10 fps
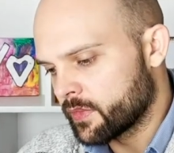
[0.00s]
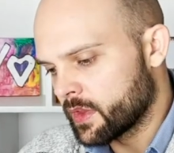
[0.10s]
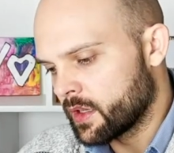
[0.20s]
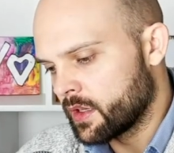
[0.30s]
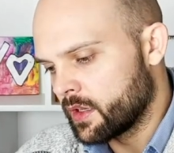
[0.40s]

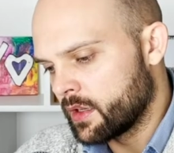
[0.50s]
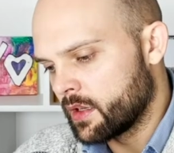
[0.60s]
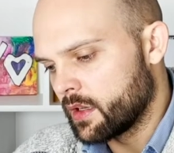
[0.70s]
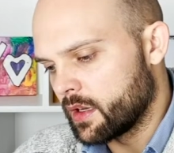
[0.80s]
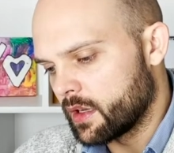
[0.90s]

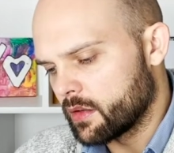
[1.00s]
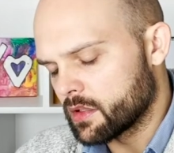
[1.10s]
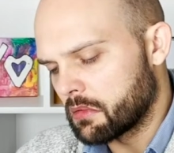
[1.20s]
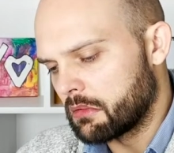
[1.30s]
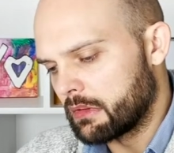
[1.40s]
And I was
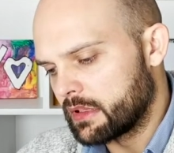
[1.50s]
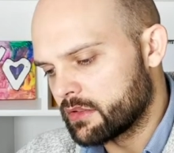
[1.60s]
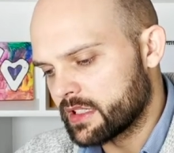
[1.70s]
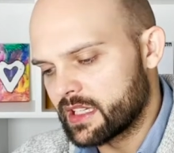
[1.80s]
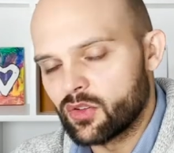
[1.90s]
like, oh,
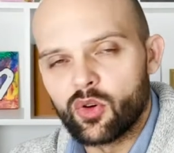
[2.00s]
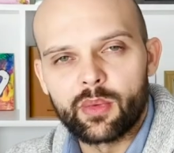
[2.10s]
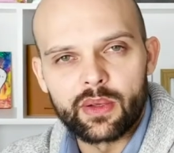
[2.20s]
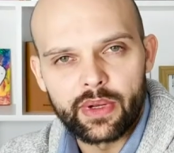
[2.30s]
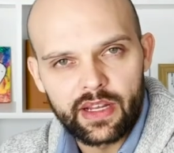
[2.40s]
interesting.
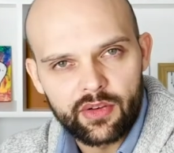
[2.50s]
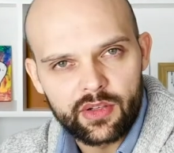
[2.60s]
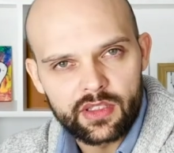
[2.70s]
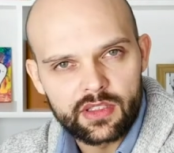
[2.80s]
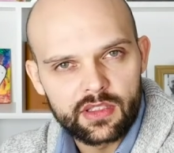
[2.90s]
Normally,
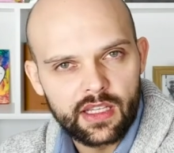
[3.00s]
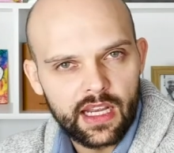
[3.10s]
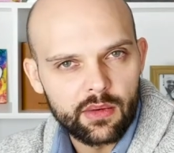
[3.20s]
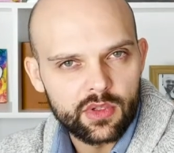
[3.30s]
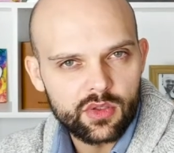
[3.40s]
whenever
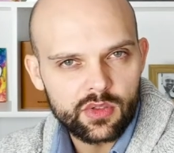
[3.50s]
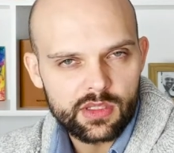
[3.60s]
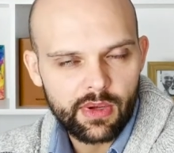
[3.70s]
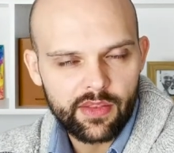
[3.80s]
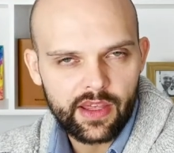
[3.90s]
anyone talks
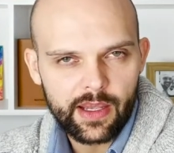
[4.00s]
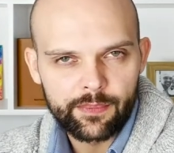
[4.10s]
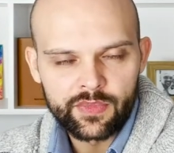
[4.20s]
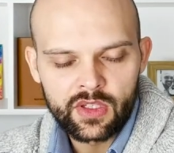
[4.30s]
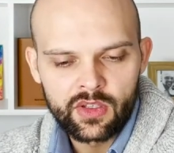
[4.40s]
about that,
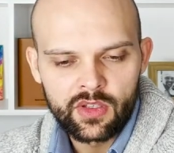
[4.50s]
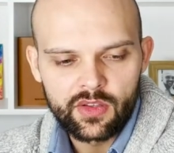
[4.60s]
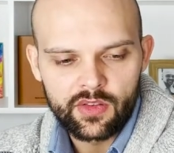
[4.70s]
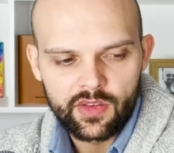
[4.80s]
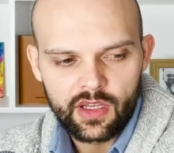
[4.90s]

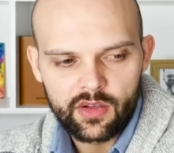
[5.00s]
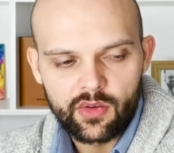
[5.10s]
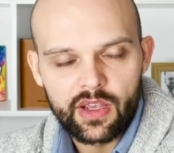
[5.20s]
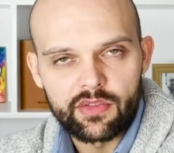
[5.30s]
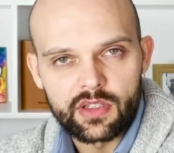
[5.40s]
they are
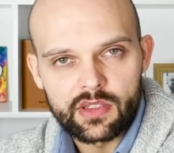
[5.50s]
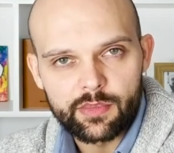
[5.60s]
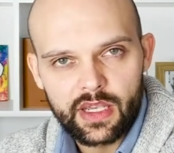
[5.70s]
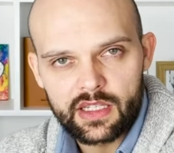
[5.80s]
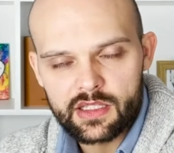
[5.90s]
not
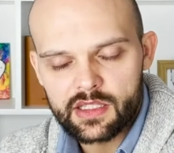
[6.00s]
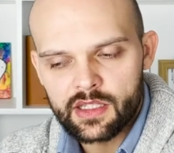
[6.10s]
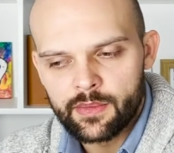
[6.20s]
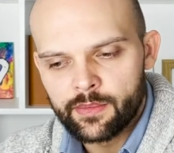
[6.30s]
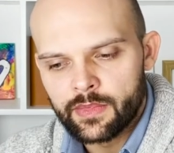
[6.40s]
evidence-based,
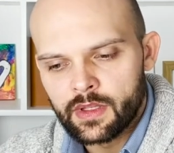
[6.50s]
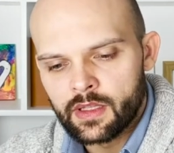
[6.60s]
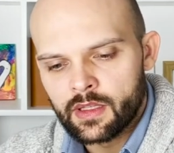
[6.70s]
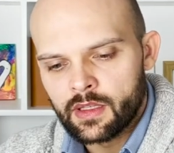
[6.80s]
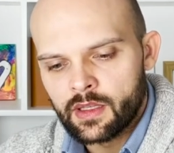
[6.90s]

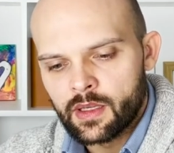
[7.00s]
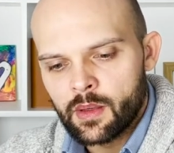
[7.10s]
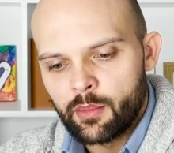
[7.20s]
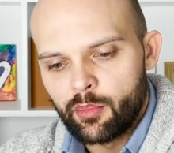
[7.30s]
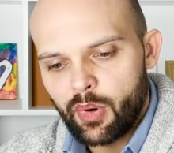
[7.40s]

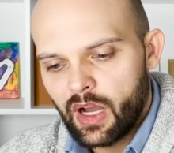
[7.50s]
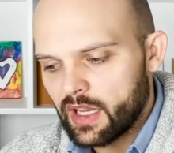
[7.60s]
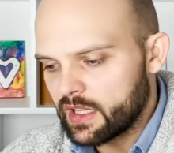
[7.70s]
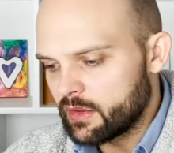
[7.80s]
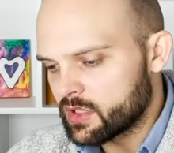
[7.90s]

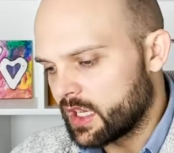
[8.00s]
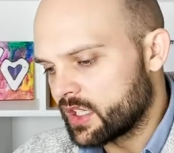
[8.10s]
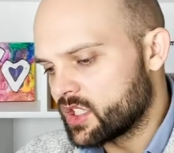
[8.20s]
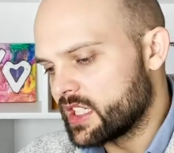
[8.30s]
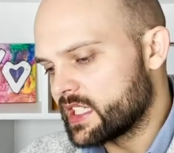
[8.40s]
but it was
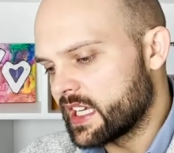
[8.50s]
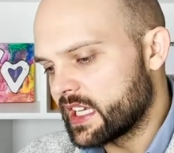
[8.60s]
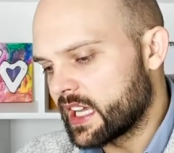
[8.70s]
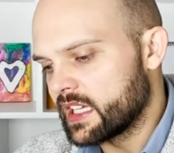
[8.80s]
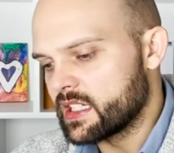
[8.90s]
like she's
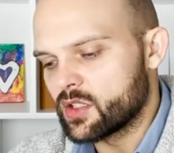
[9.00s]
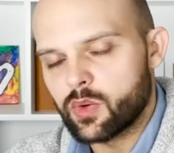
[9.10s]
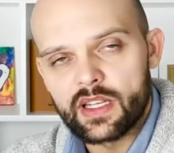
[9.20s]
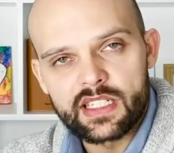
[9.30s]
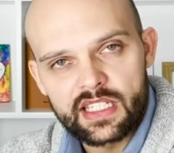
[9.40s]
dedicated
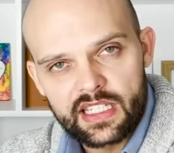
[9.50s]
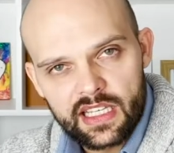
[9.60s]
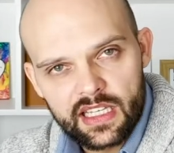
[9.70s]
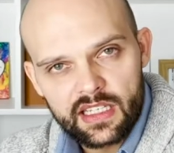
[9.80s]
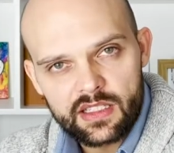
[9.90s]
20
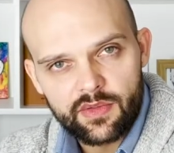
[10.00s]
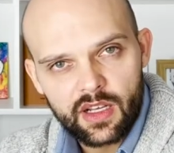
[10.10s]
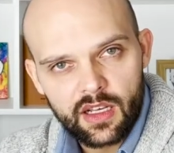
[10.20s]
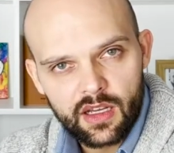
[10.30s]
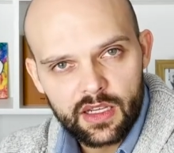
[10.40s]
years of
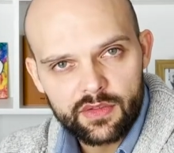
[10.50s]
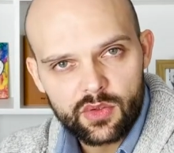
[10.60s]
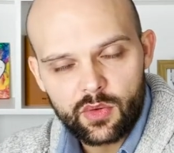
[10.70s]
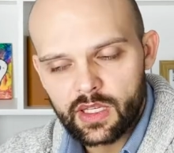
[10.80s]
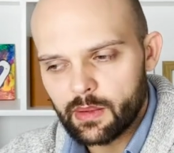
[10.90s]
her life
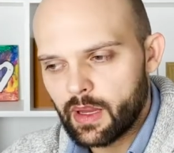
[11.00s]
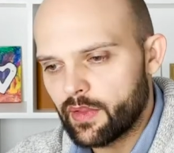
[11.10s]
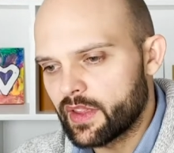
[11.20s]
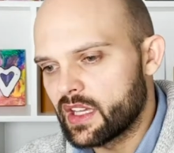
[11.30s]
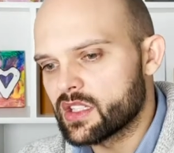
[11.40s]
talking
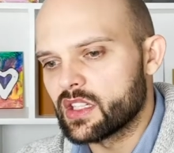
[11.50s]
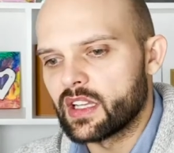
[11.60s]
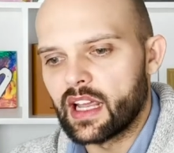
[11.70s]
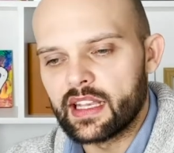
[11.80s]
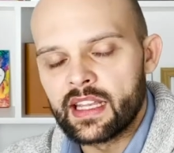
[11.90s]
about this,
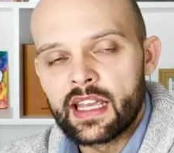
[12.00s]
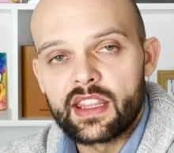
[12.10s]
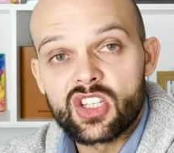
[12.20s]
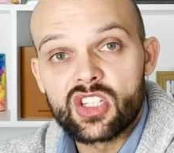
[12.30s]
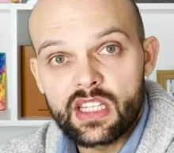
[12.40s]
and
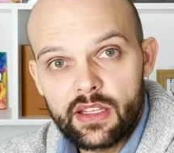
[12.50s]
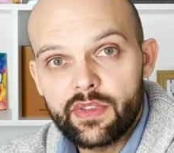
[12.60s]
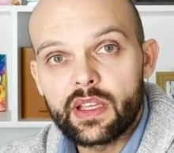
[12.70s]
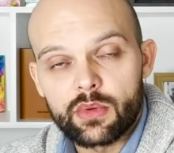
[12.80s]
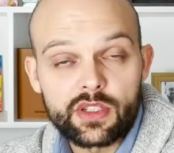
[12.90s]
the
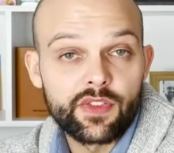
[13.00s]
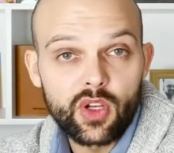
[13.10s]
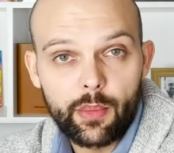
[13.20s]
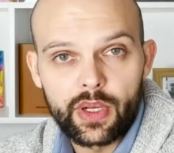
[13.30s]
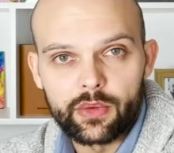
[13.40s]
CV was
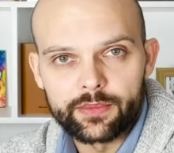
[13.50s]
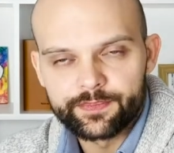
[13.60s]
phenomenal.